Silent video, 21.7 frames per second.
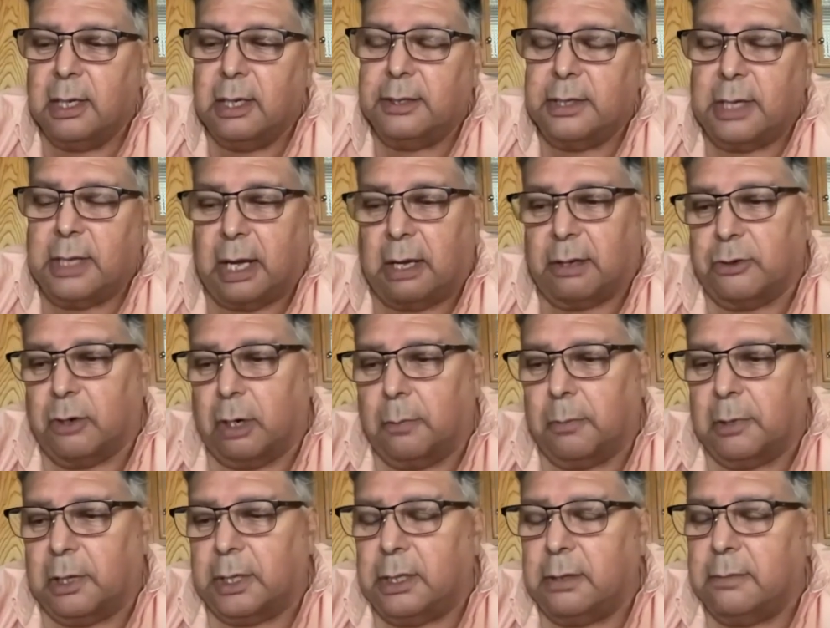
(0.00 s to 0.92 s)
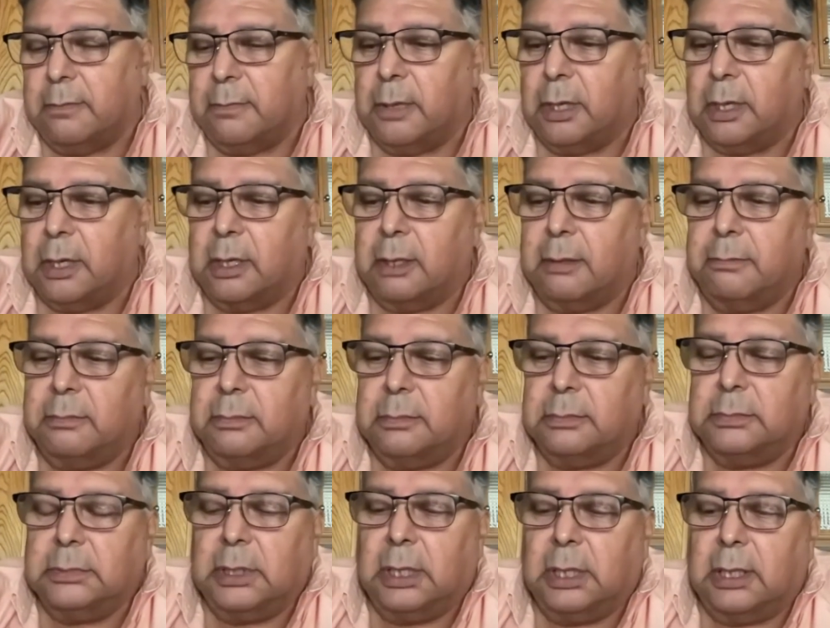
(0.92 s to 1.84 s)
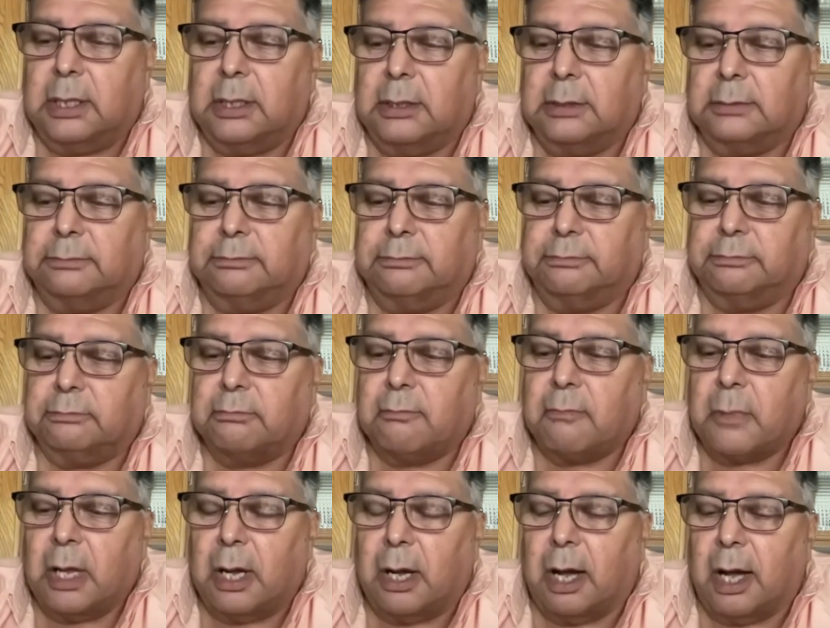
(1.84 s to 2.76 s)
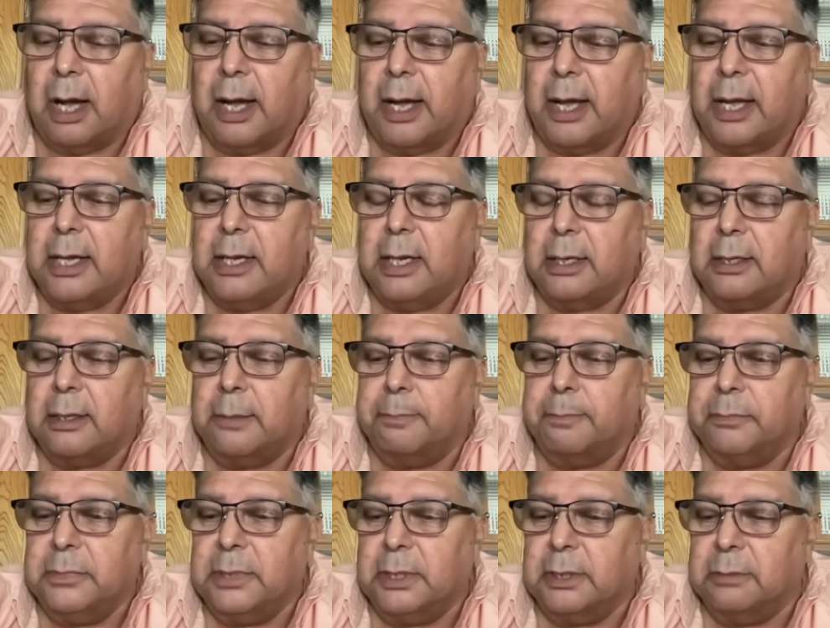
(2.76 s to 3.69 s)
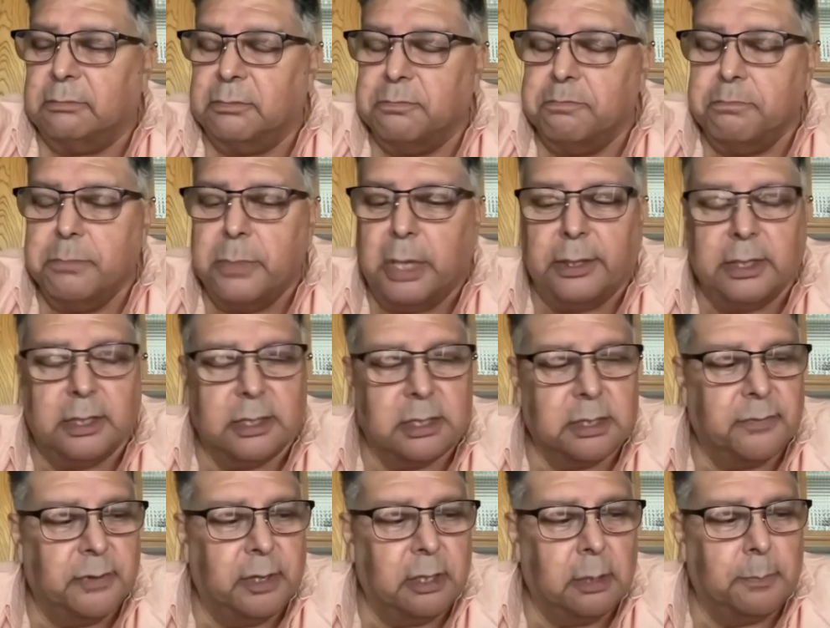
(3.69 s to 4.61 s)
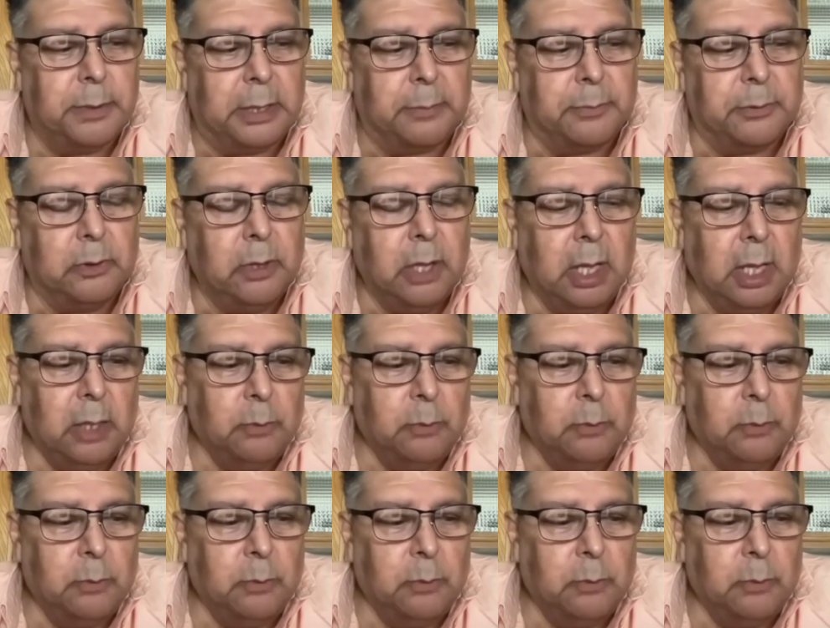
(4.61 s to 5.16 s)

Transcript: Now, normally, I and millions of other people